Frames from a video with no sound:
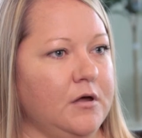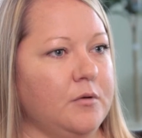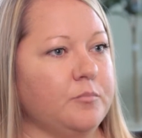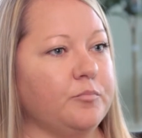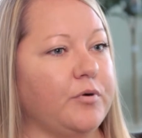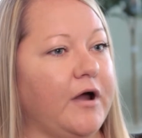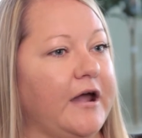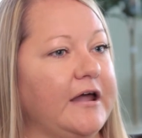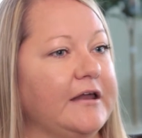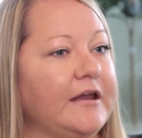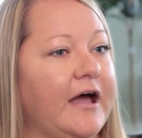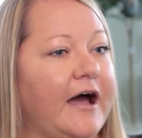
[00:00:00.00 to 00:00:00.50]

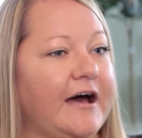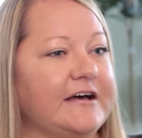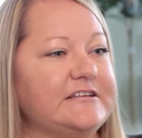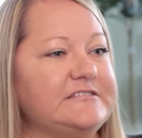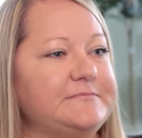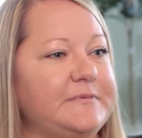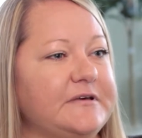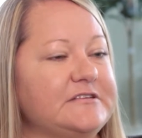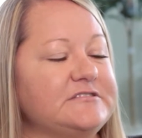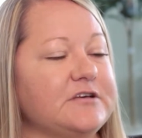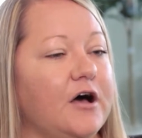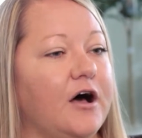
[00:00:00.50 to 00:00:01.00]
Brighton
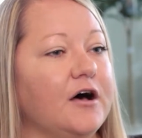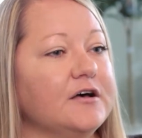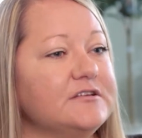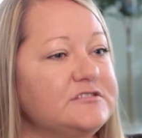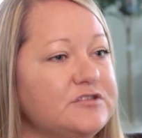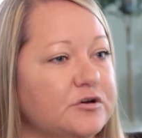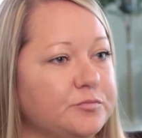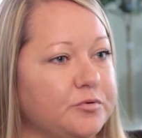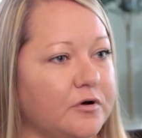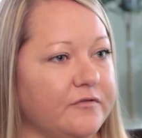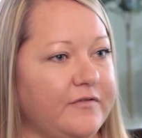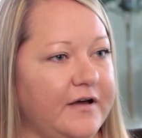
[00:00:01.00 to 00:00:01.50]
Hospice
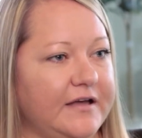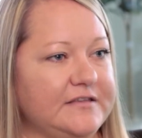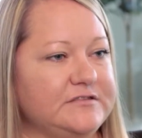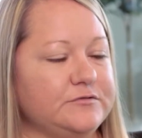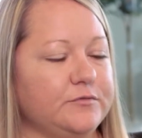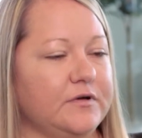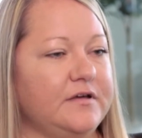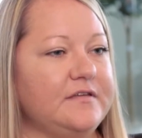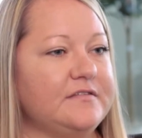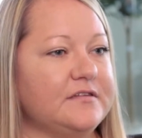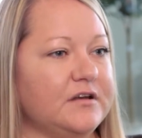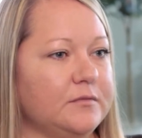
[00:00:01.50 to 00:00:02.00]
also provides
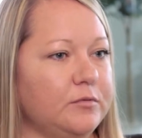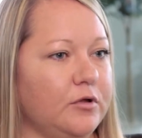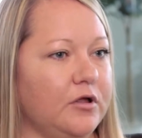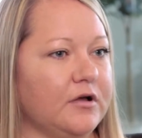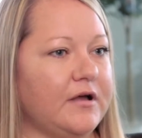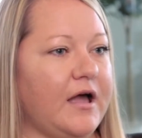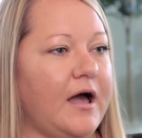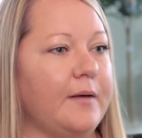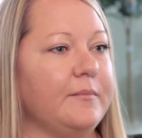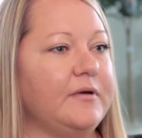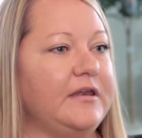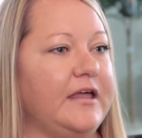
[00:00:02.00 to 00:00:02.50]
reasonable
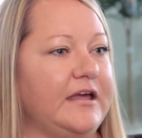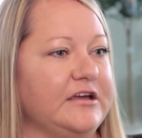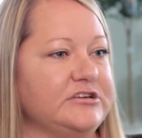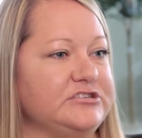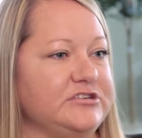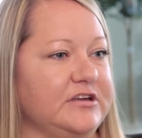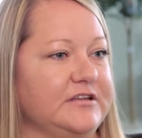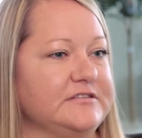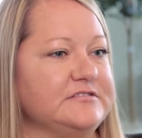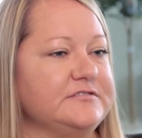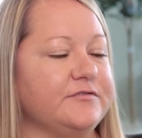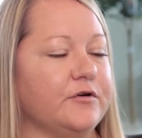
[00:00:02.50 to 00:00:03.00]

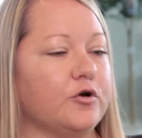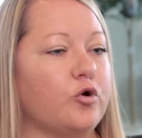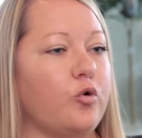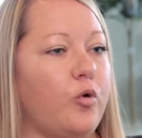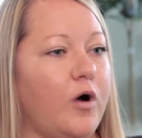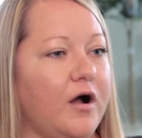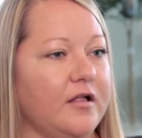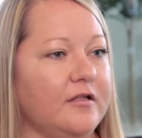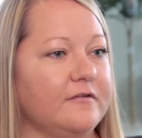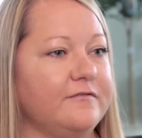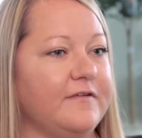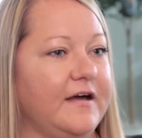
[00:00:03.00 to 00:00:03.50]
accommodations for
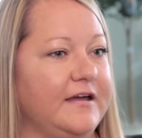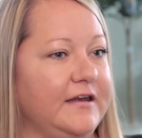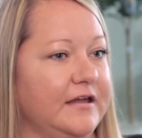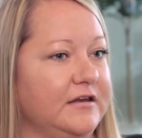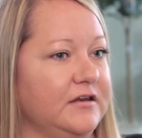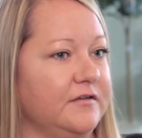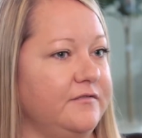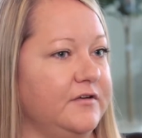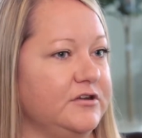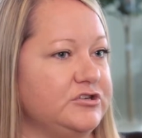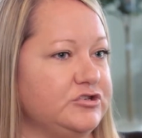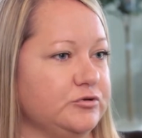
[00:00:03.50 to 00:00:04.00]
qualified
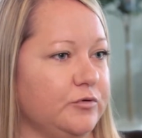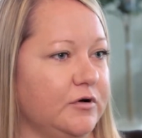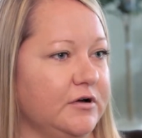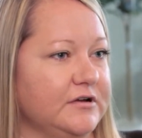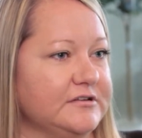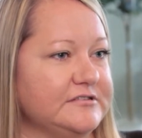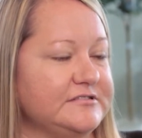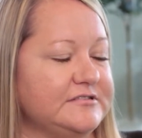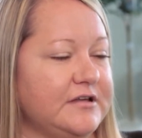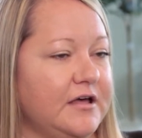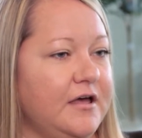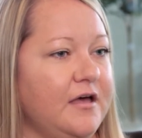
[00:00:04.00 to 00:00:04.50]

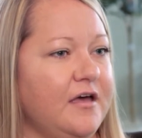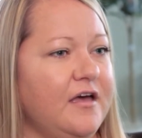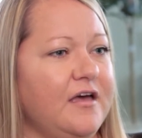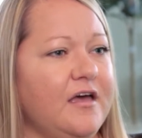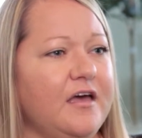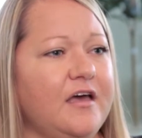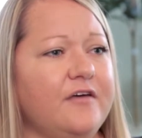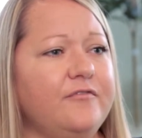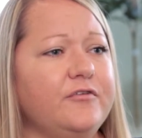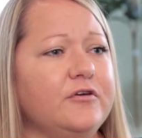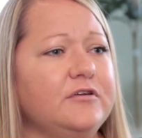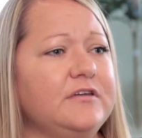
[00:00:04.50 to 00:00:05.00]
individuals. If you